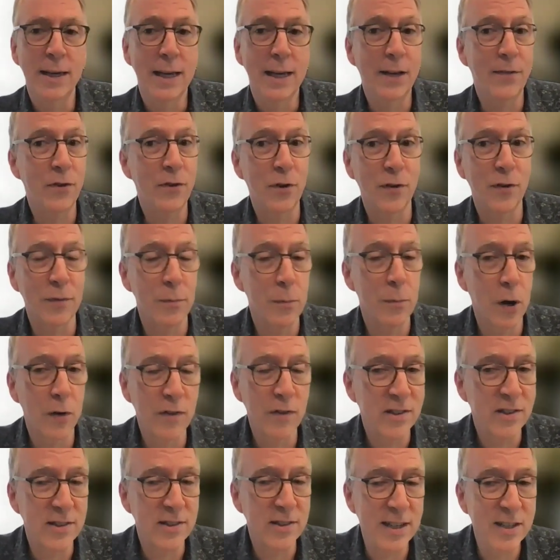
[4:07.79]
If you're from
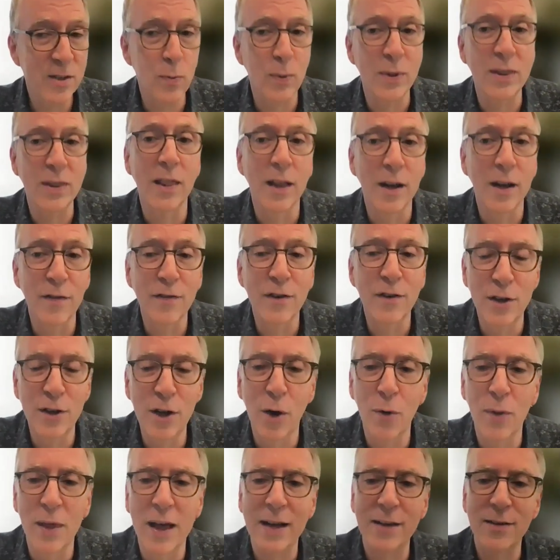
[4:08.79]
overseas, we'd love to
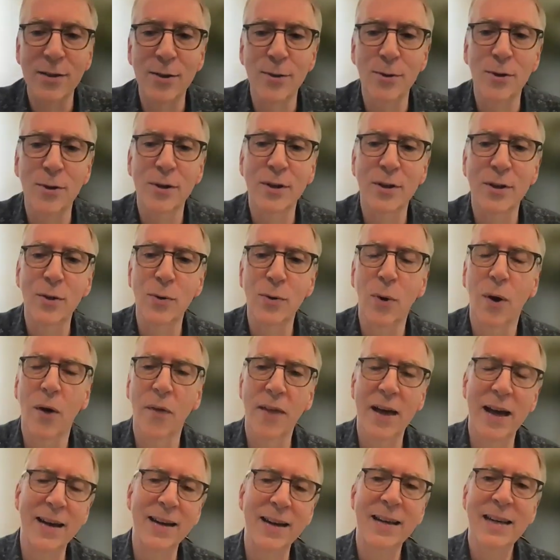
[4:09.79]
know that too. You can do all
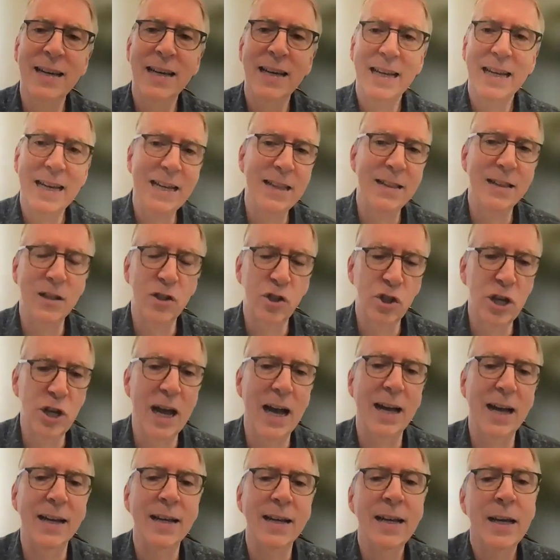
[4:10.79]
that in the
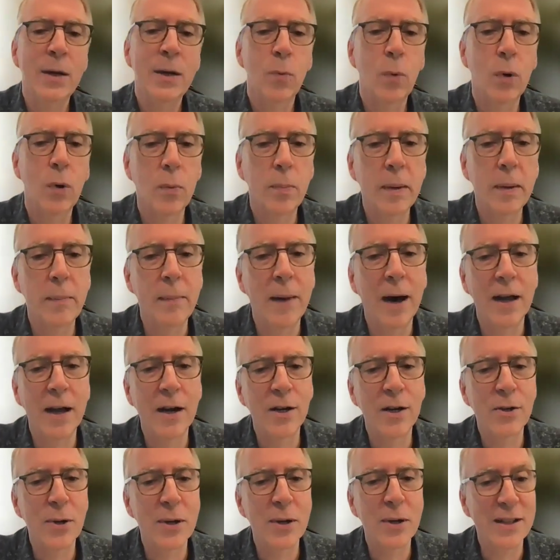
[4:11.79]
chat. We will be
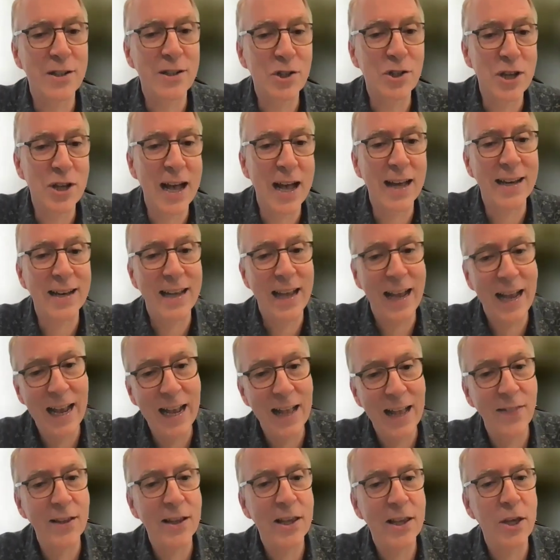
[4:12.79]
monitoring the chat
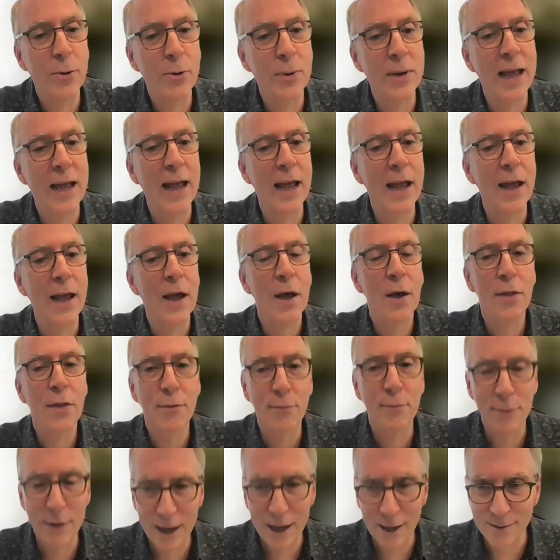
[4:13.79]
and the Q and A
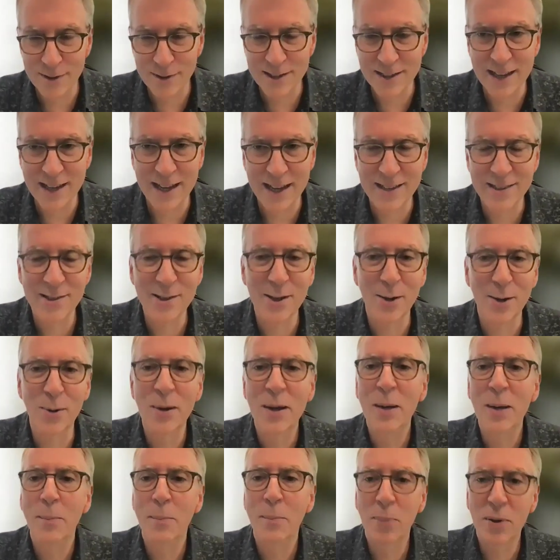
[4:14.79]
throughout today. So
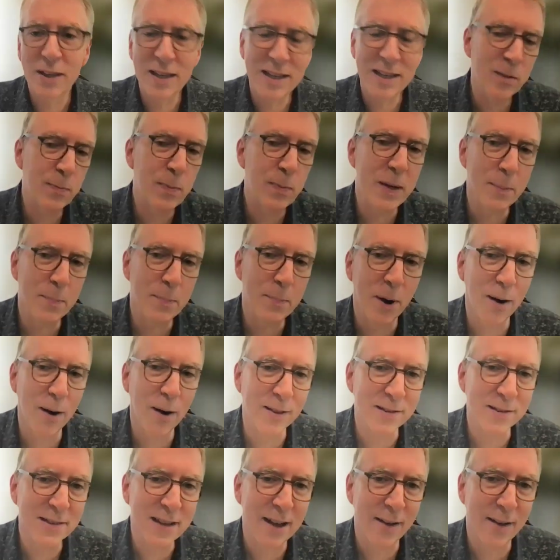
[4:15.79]
please be a part
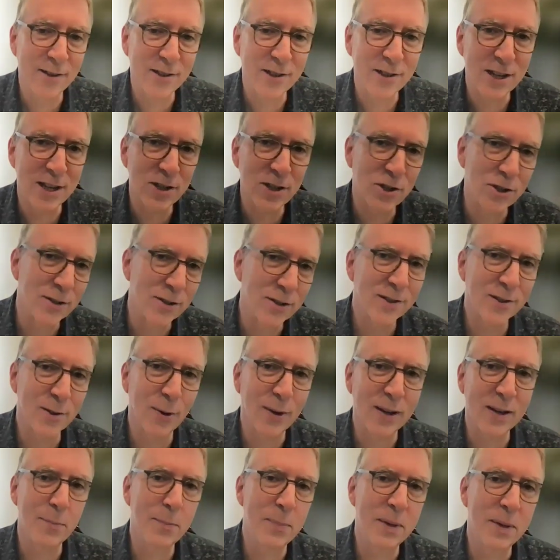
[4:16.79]
of this conversation so
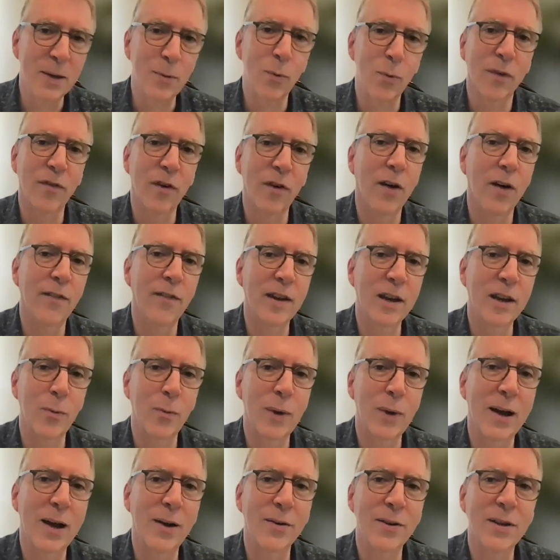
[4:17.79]
it can be revolving
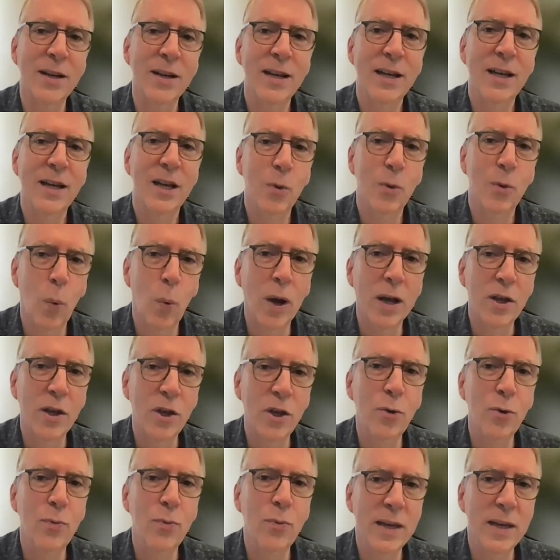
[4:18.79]
around what
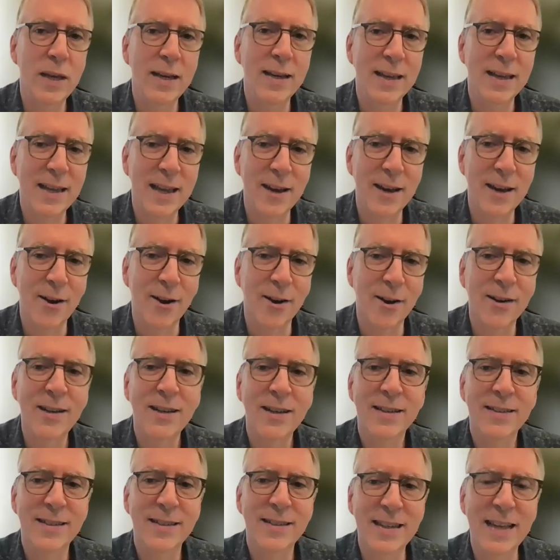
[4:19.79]
you need to hear
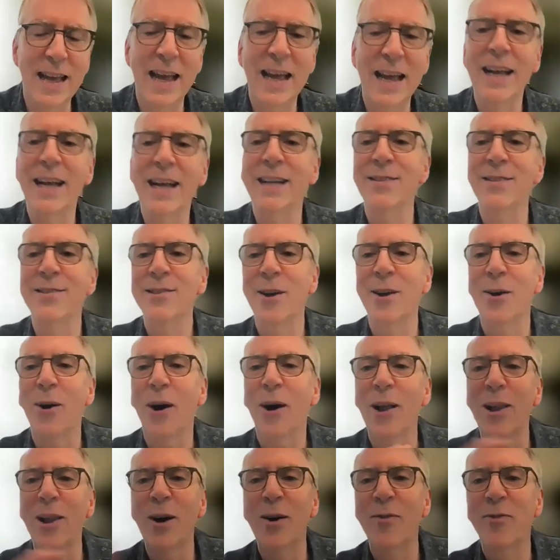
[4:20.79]
today. And so
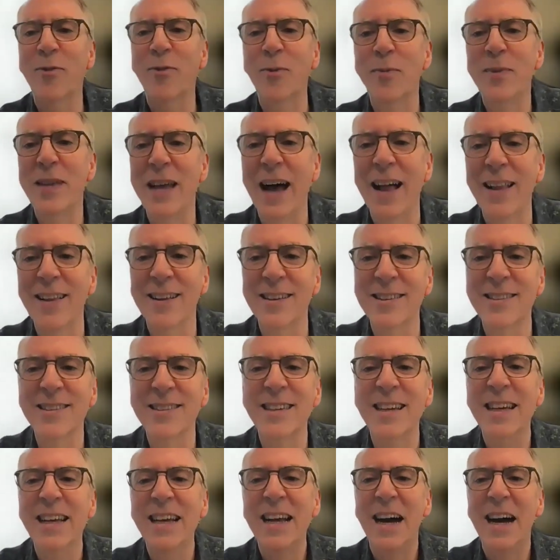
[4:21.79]
hello from
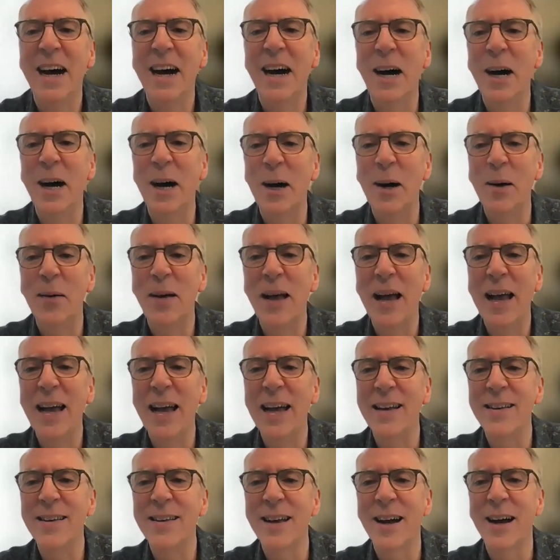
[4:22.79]
Dallas, uh,
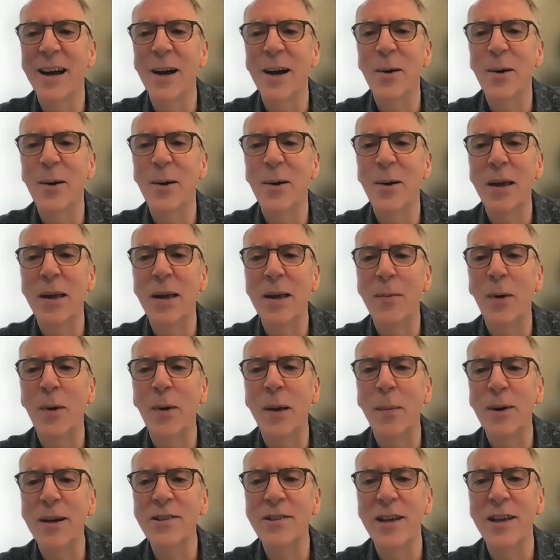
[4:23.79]
and uh, we,
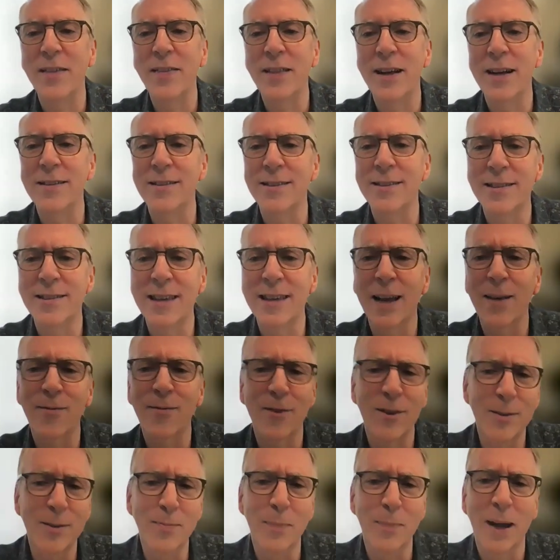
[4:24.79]
we appreciate that. In
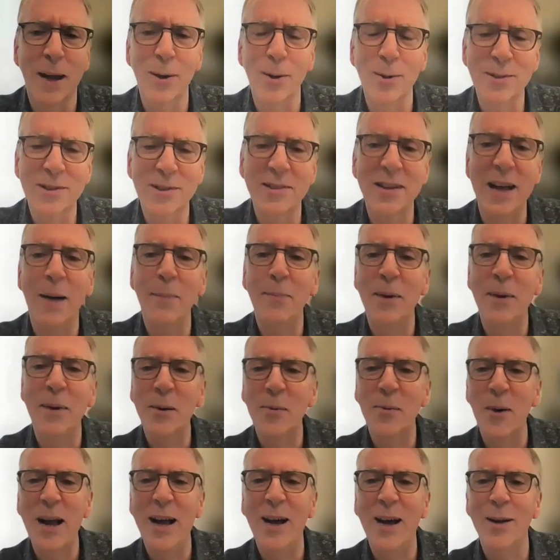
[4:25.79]
Stanford, my old stomping
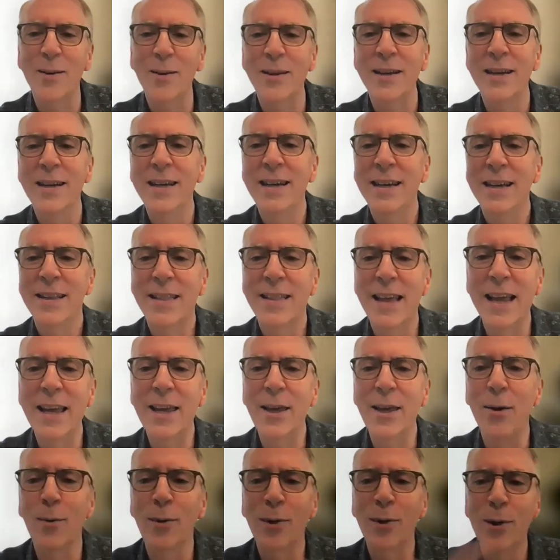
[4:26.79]
ground,
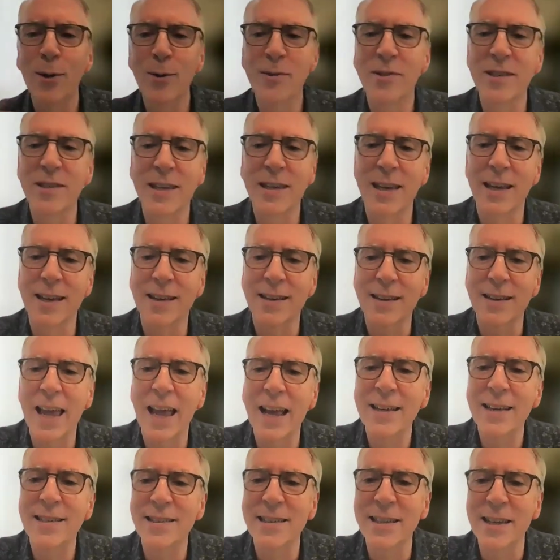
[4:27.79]
thank you, Lucy and
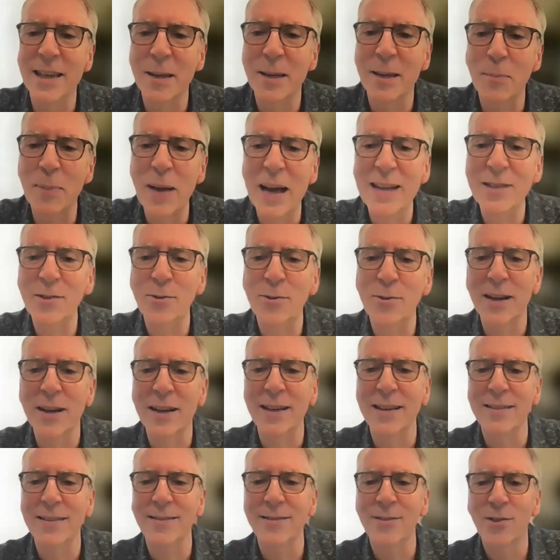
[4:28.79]
Casey and
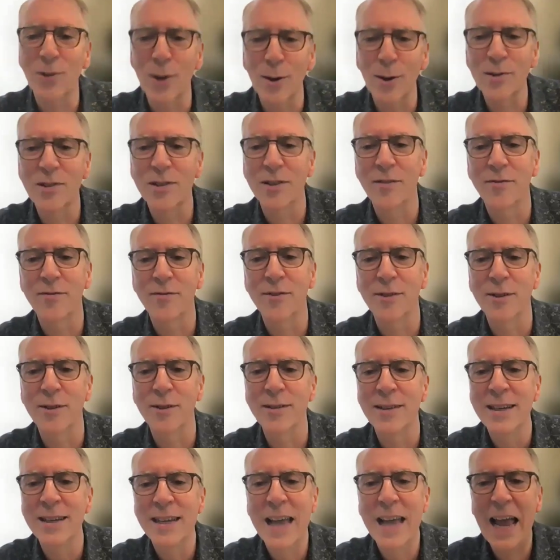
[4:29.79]
Patrick and Joseph
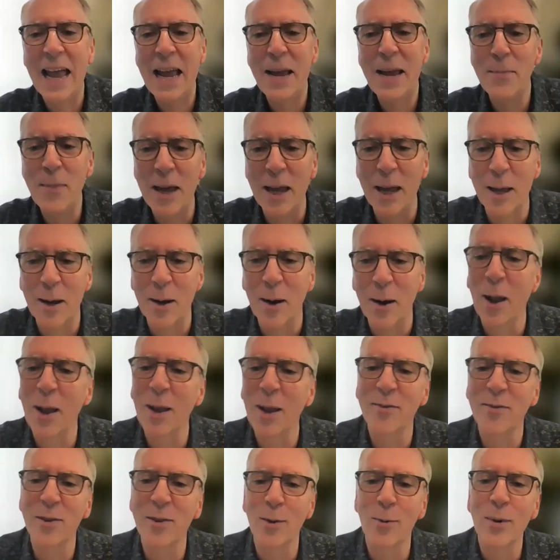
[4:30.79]
and Amy and
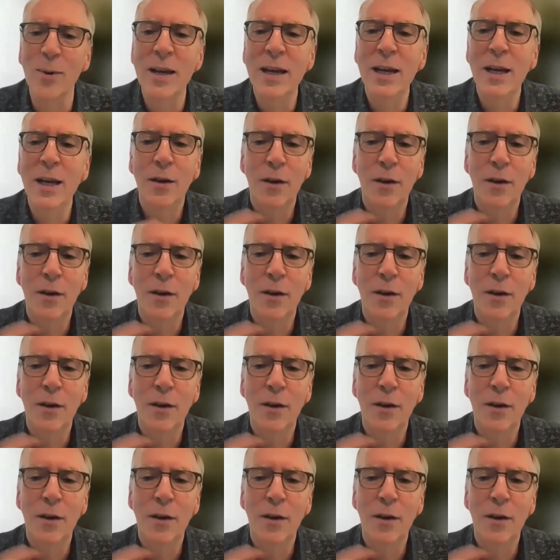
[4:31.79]
all of you.